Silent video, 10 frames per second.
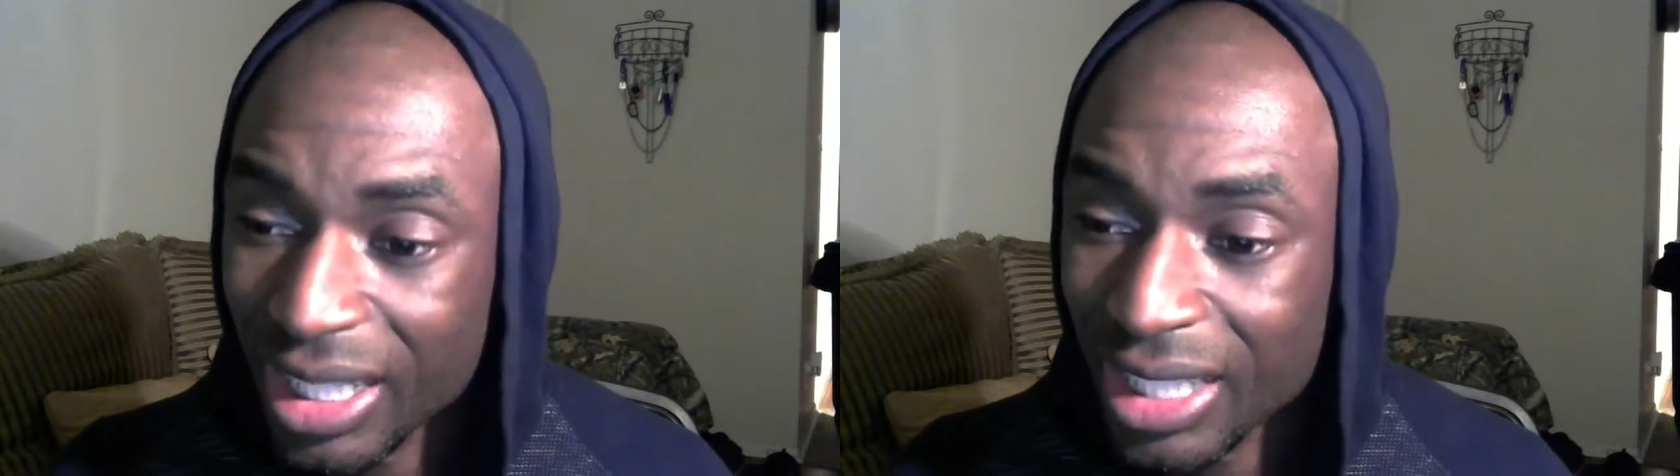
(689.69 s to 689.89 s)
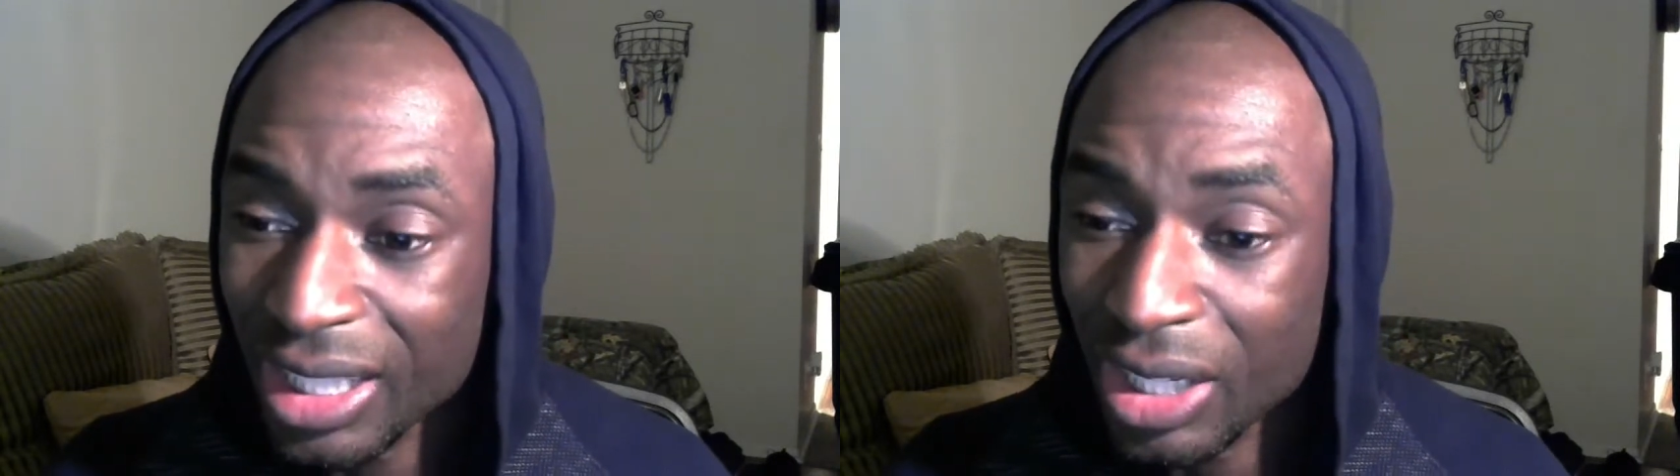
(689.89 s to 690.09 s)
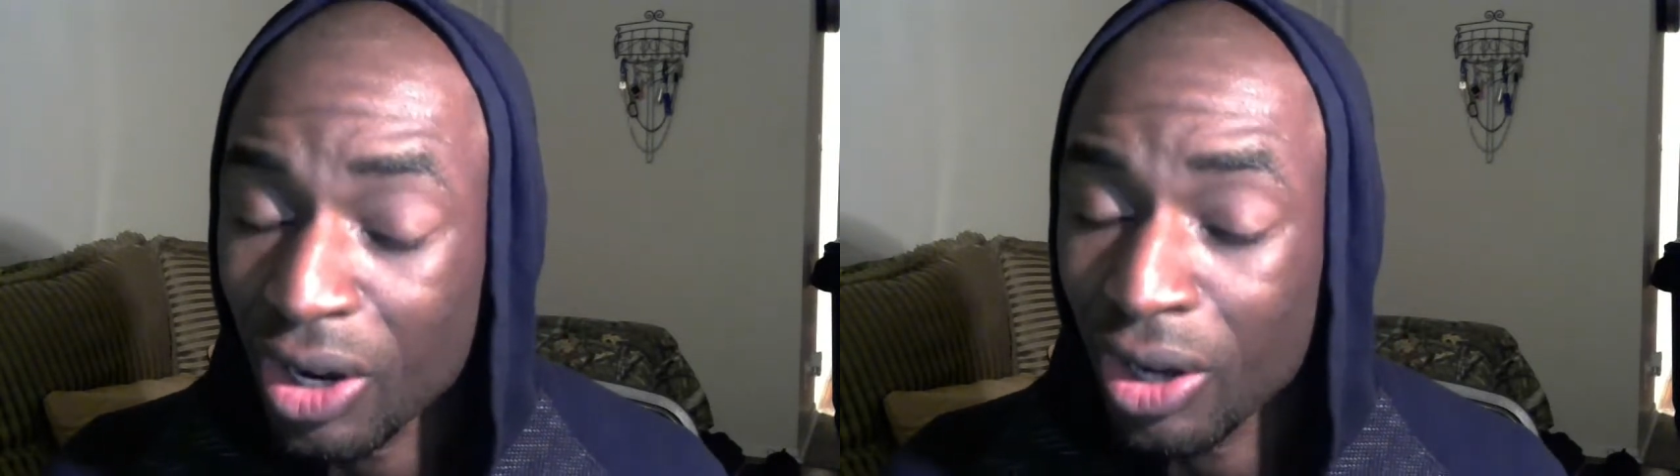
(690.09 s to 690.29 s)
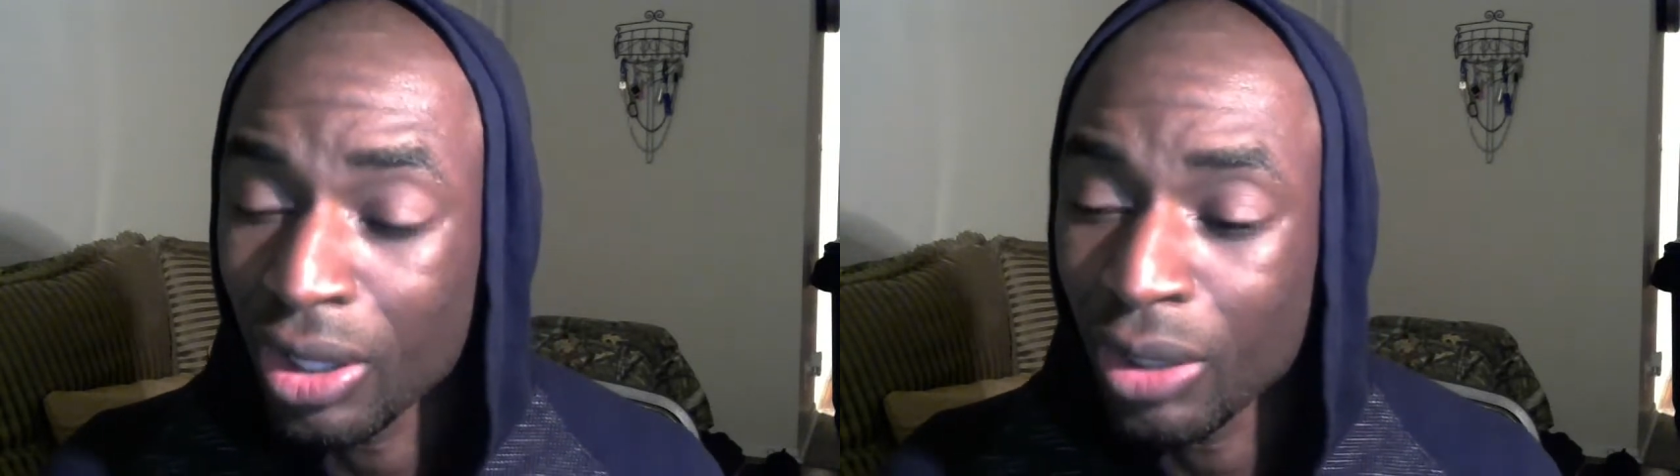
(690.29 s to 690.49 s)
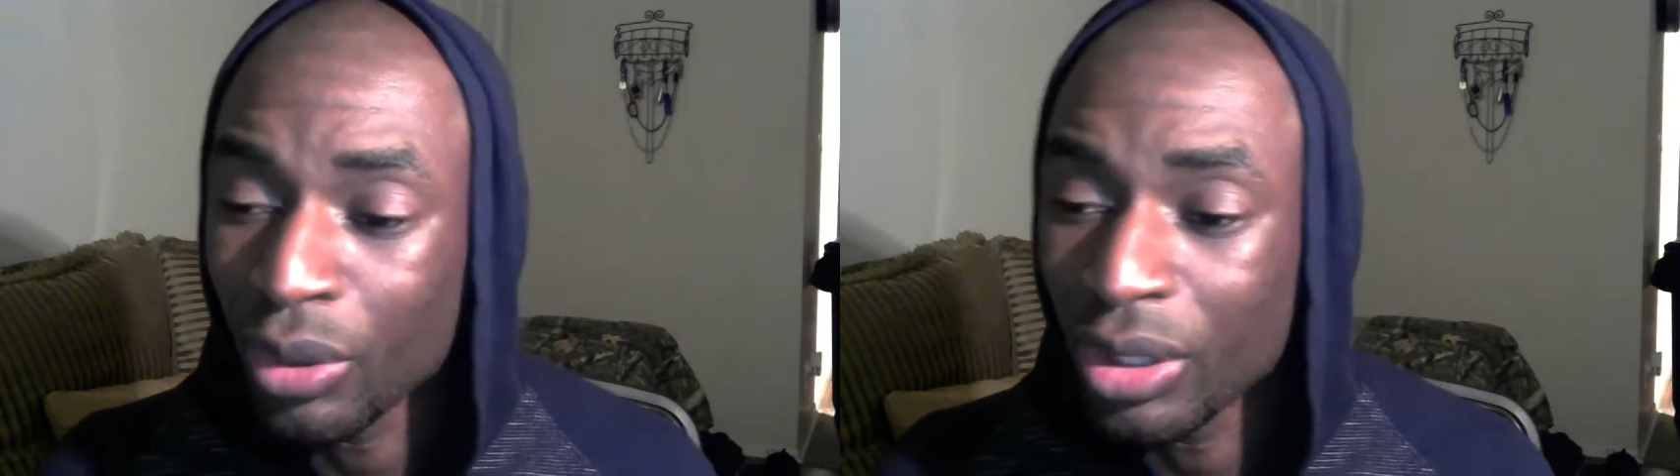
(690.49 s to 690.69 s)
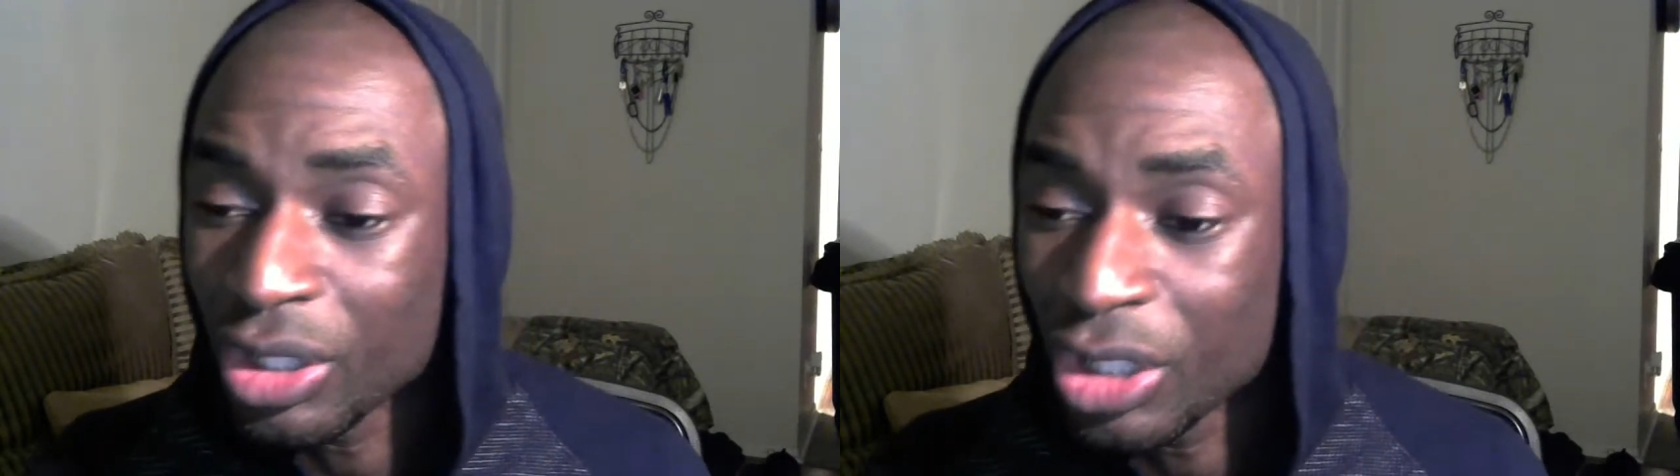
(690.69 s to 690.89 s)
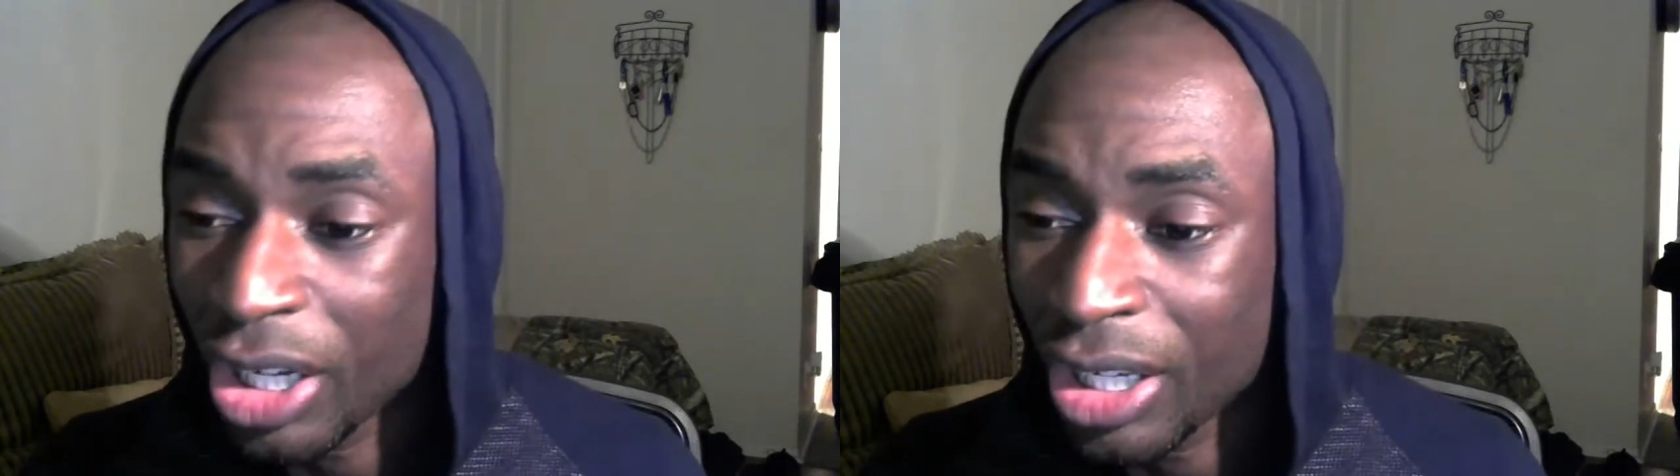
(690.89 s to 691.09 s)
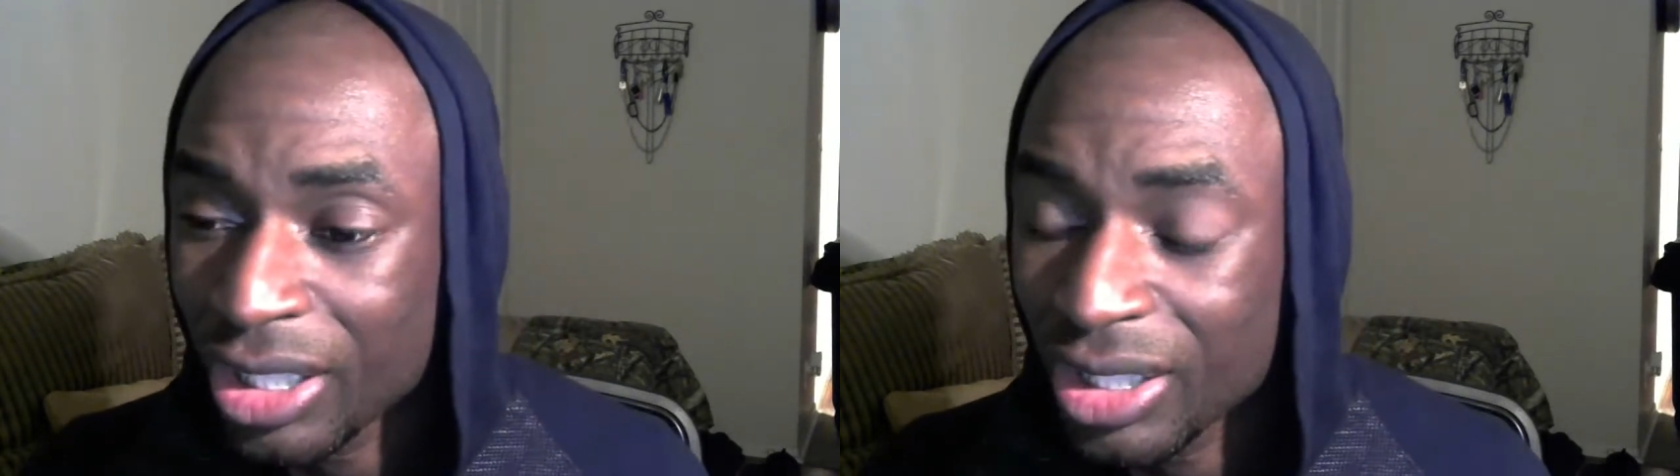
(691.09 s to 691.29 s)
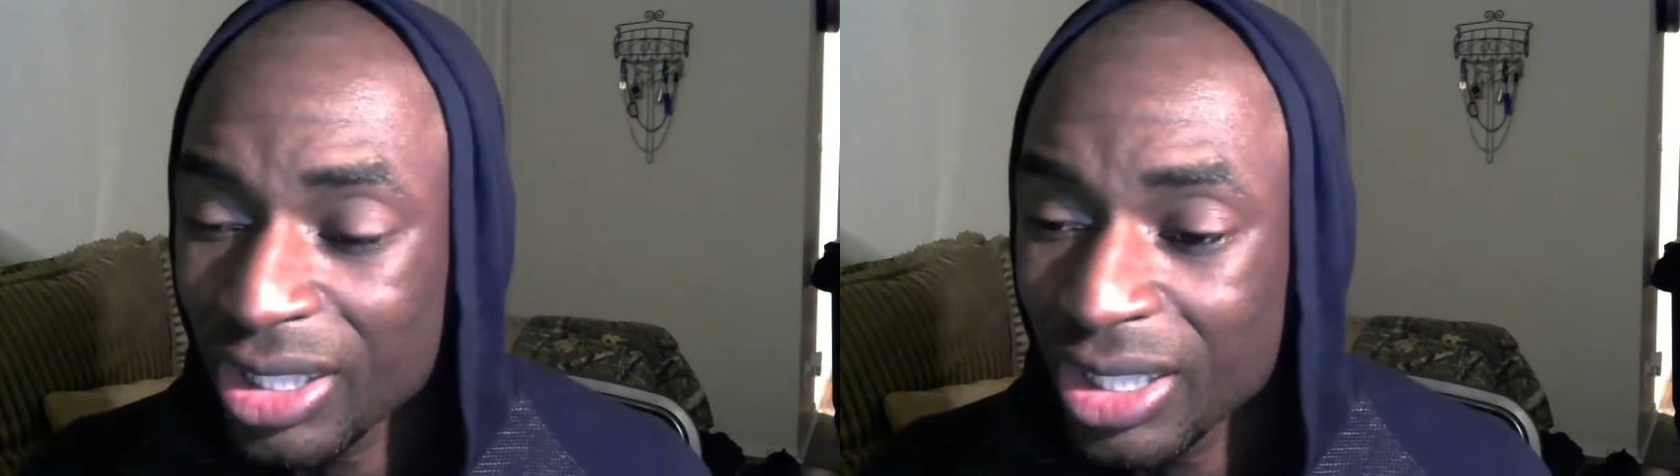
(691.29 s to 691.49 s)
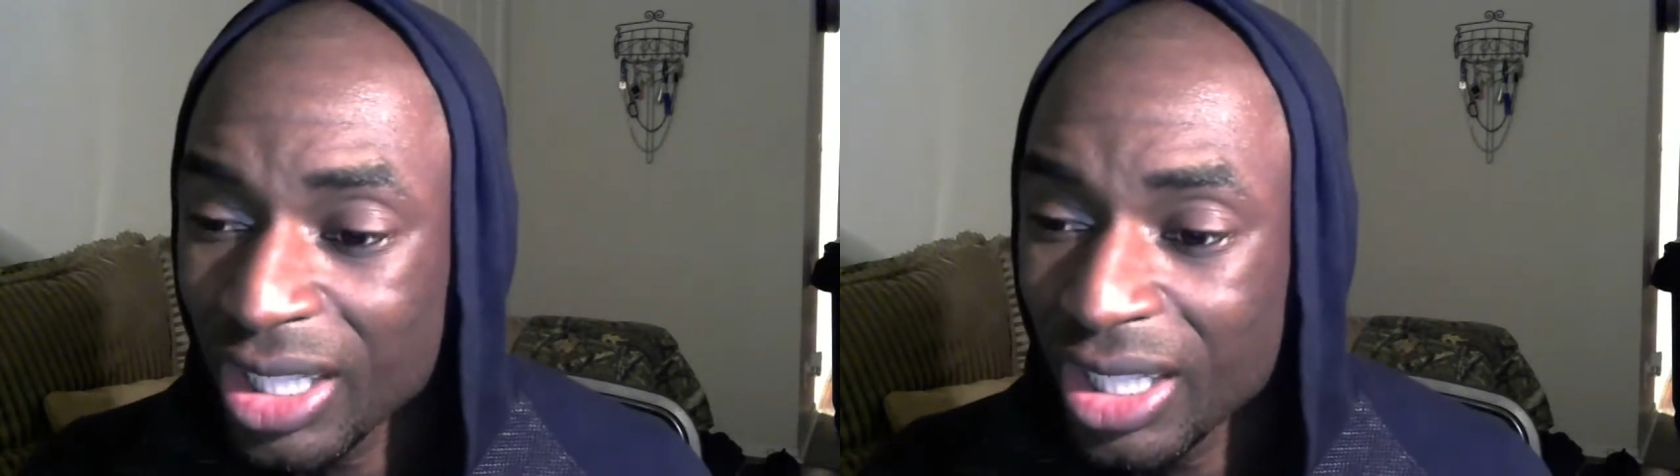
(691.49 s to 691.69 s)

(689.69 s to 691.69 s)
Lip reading: as they call it, with the Giants,